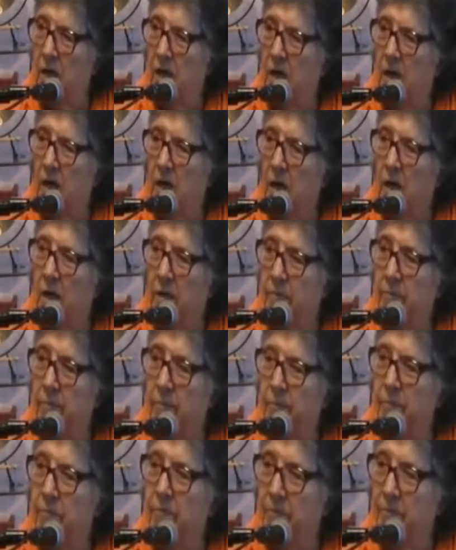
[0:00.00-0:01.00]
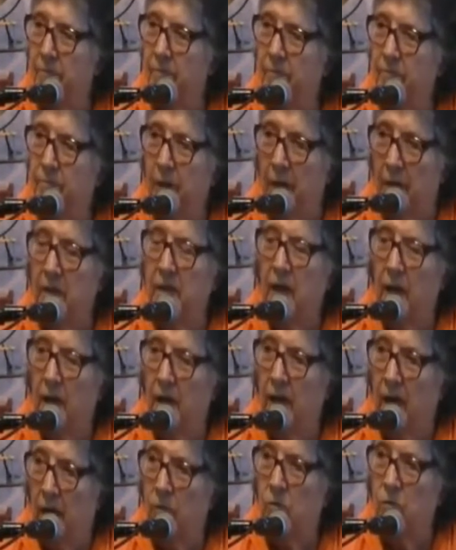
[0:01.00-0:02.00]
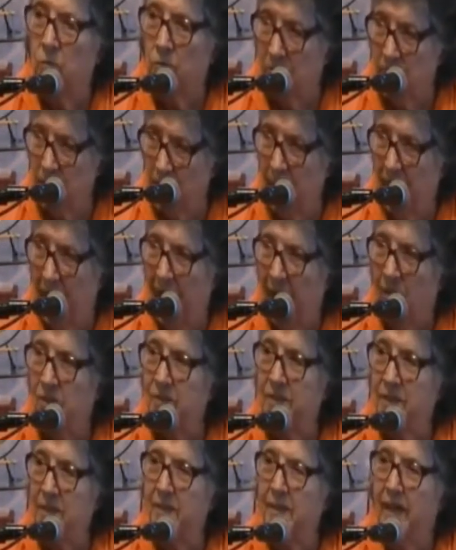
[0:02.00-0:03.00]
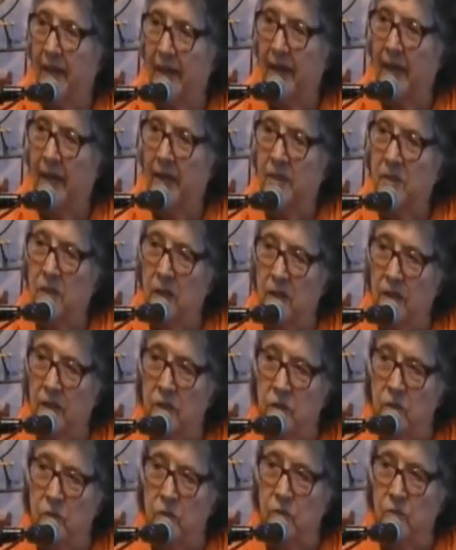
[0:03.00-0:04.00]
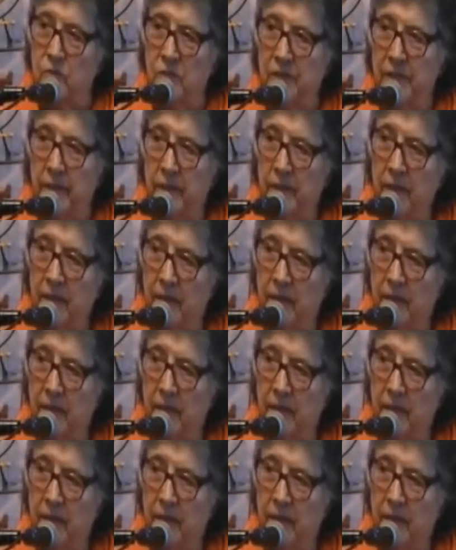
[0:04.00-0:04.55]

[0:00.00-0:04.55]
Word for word: Um, but I was allowed, and usually